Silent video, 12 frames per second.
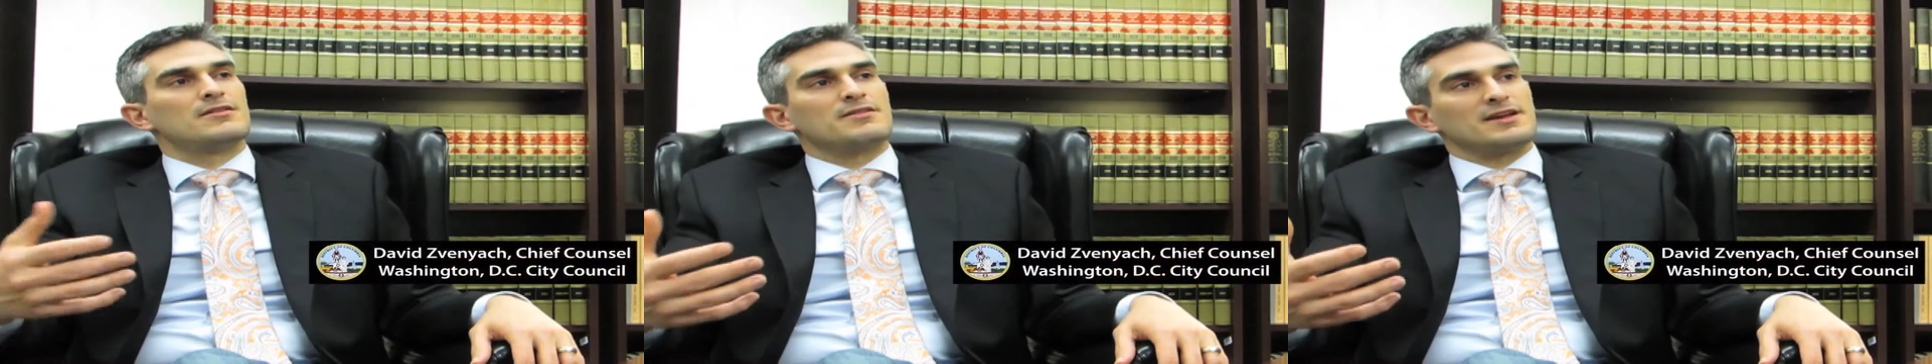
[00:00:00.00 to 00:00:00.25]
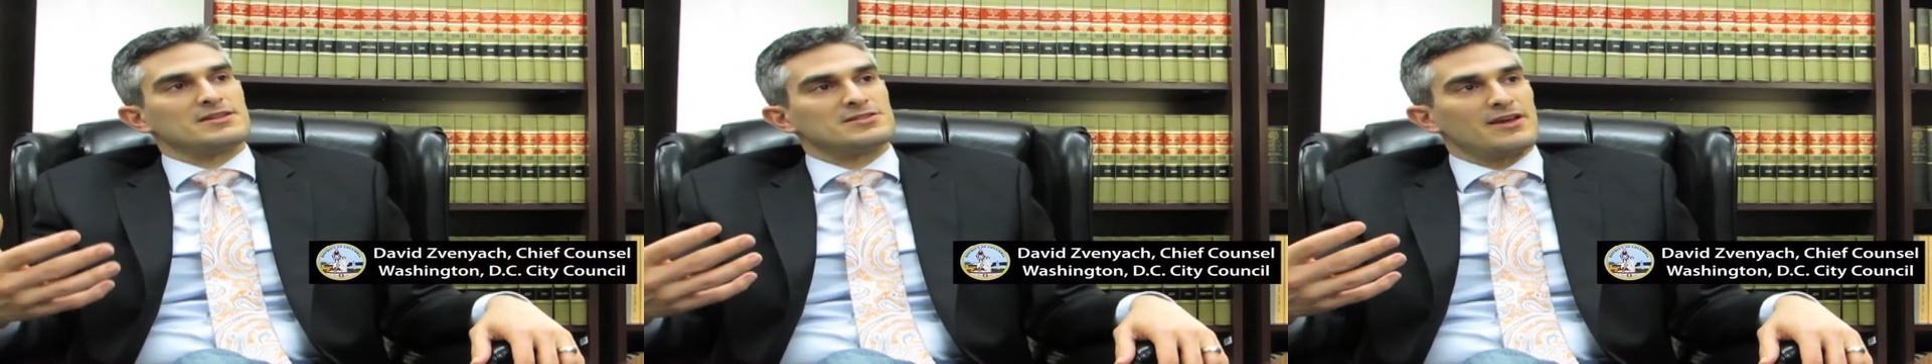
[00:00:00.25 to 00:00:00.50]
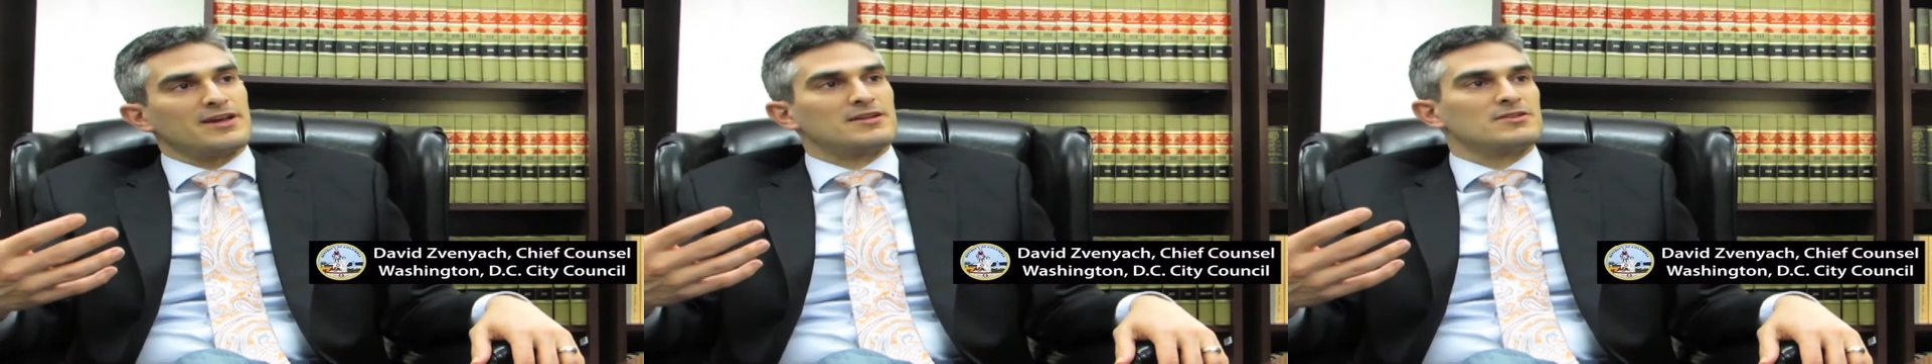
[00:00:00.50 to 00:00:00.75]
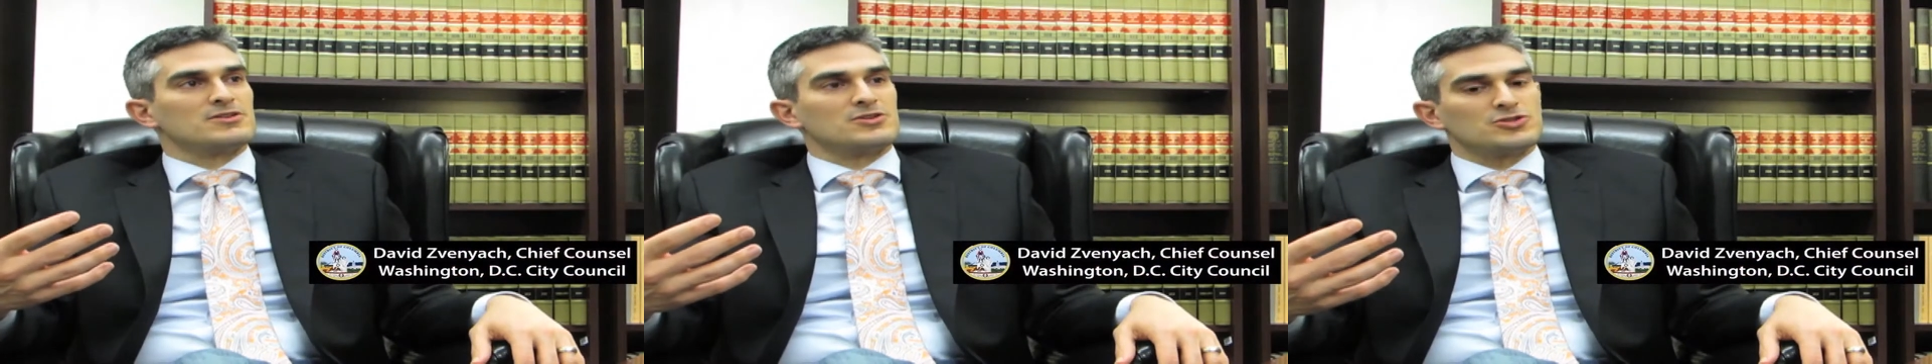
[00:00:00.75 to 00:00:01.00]
Things like
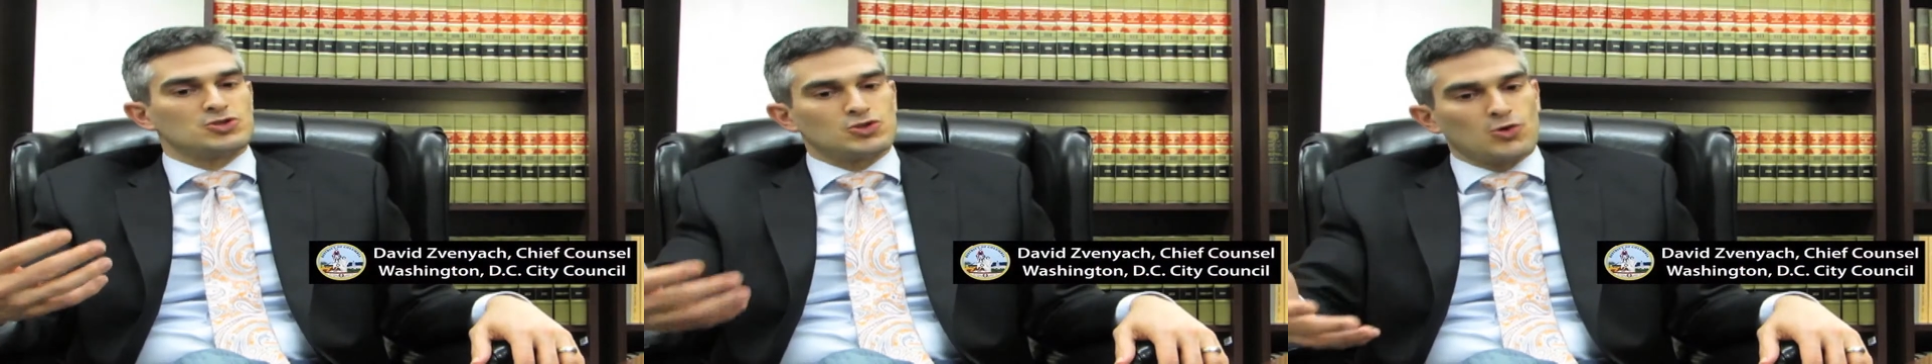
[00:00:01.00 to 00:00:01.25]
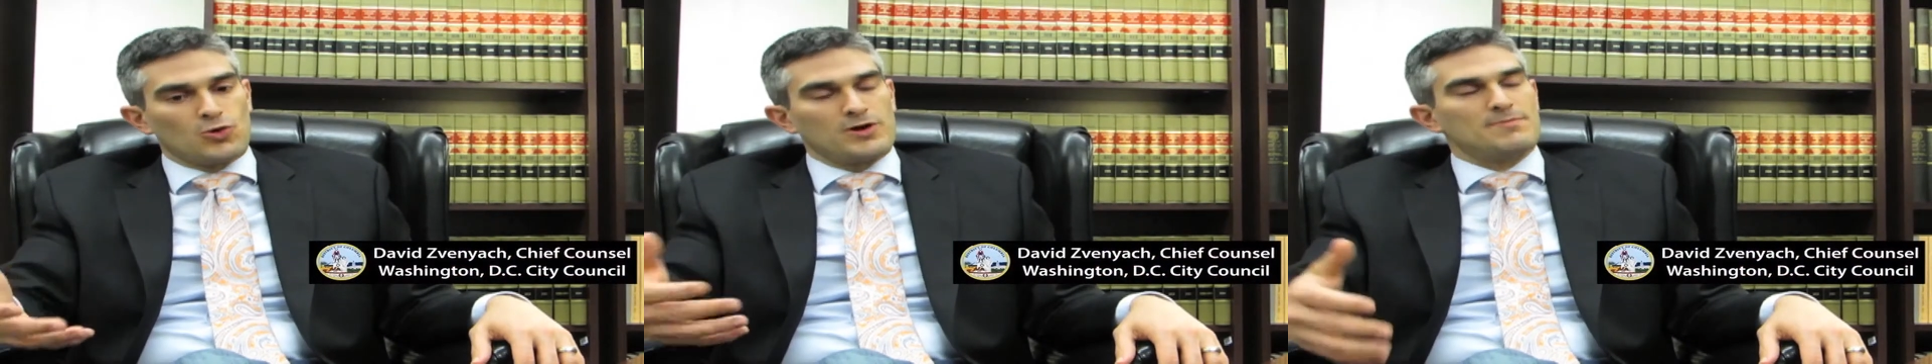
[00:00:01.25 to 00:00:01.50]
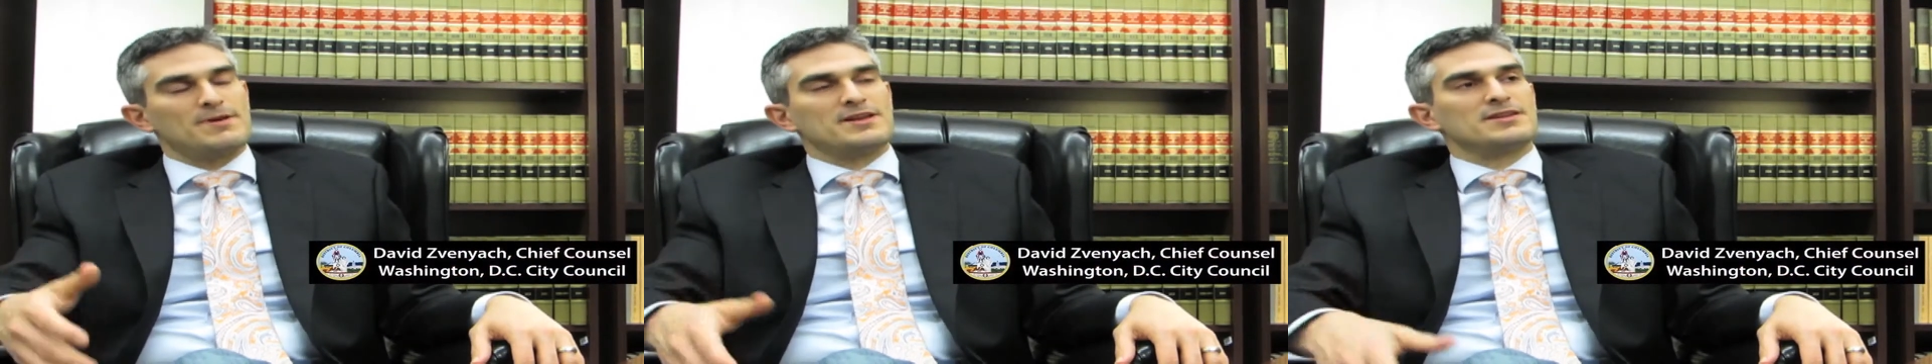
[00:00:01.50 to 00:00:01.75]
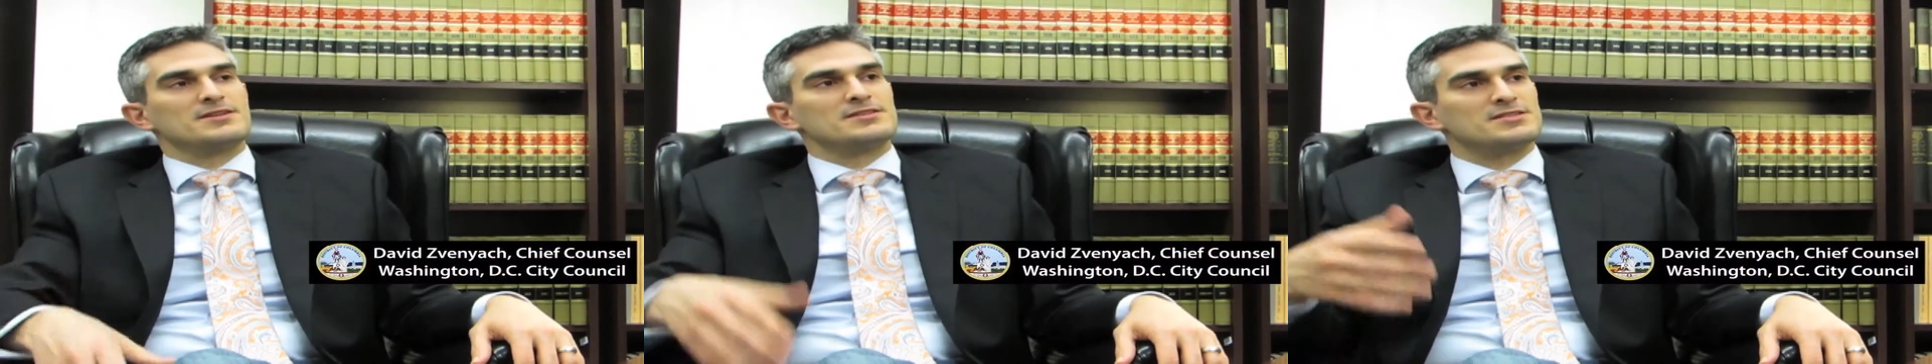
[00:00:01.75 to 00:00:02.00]
court
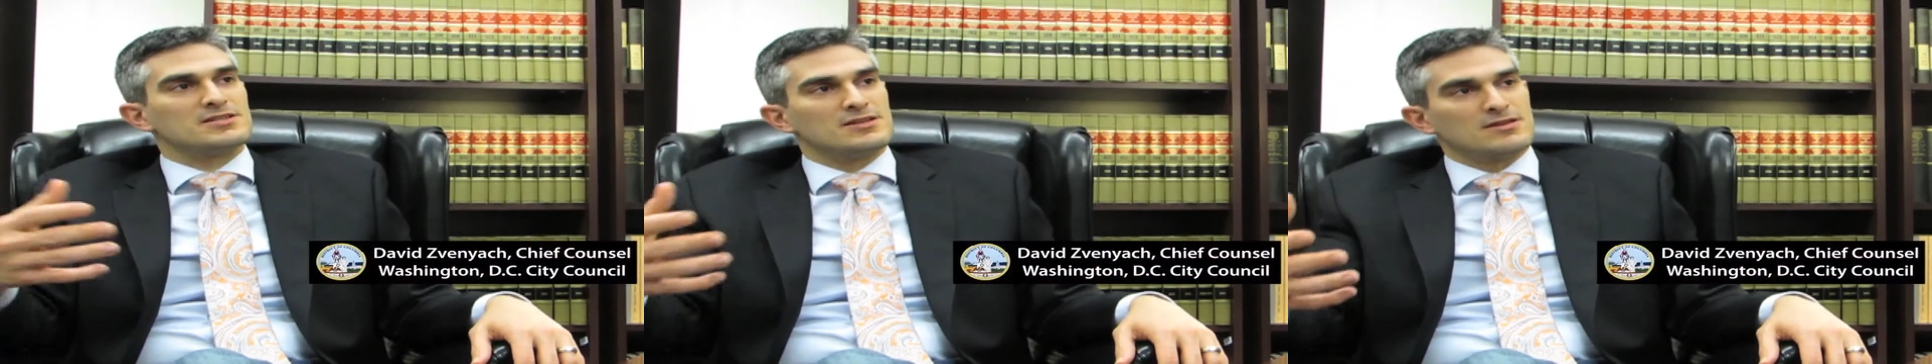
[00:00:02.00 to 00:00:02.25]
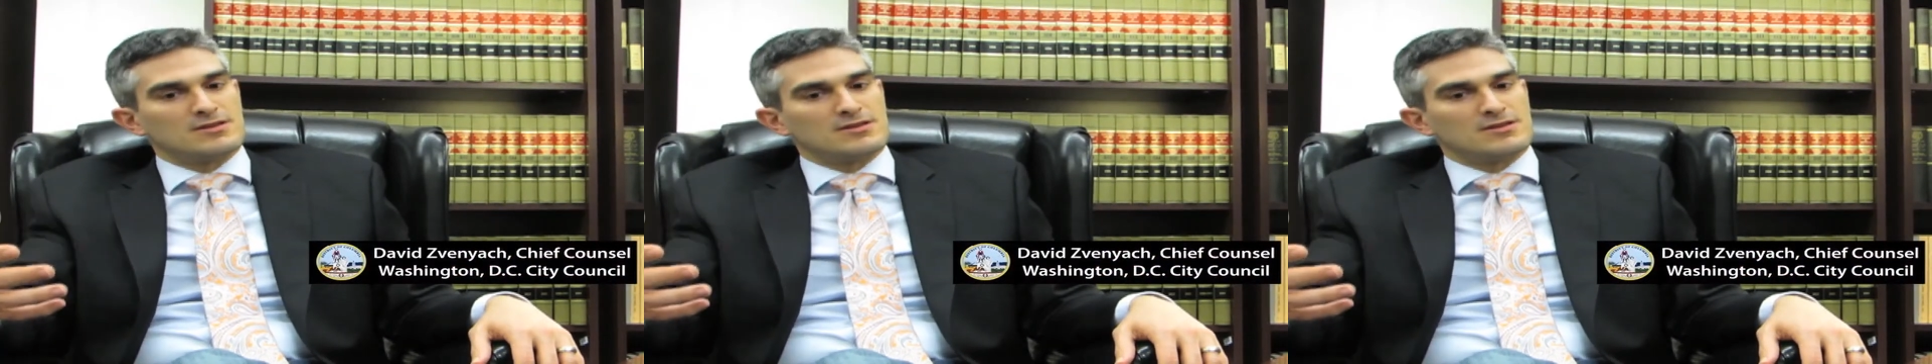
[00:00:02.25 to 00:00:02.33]
opinions,